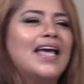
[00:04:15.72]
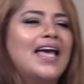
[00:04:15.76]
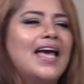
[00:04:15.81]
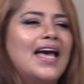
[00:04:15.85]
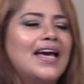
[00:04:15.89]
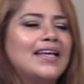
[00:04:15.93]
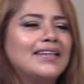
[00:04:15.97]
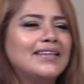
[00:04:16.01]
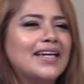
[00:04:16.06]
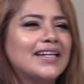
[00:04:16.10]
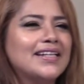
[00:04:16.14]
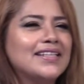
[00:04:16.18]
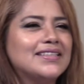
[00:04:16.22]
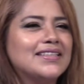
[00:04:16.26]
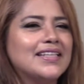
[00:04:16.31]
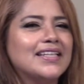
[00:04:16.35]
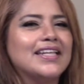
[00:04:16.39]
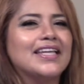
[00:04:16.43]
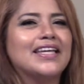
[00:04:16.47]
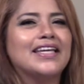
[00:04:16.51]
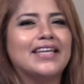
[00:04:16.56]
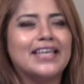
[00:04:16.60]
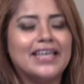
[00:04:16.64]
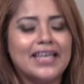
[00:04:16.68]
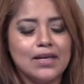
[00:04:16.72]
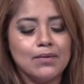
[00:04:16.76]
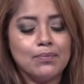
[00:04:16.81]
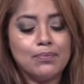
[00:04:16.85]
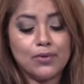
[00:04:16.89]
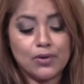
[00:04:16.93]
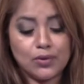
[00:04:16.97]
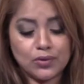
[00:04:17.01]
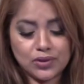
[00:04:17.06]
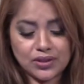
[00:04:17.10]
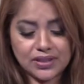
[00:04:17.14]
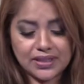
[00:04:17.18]
And that is in
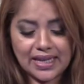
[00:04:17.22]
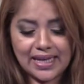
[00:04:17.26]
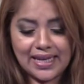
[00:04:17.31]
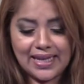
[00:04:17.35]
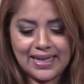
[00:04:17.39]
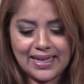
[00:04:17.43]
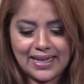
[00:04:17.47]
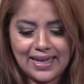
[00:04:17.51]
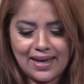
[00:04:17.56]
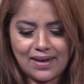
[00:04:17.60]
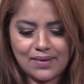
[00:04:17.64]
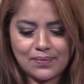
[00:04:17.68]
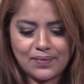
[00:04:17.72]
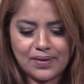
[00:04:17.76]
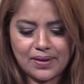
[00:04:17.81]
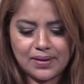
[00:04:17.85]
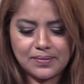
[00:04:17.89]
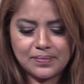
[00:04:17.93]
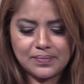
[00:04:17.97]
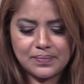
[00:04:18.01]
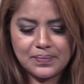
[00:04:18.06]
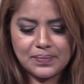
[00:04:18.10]
Hebrews 11.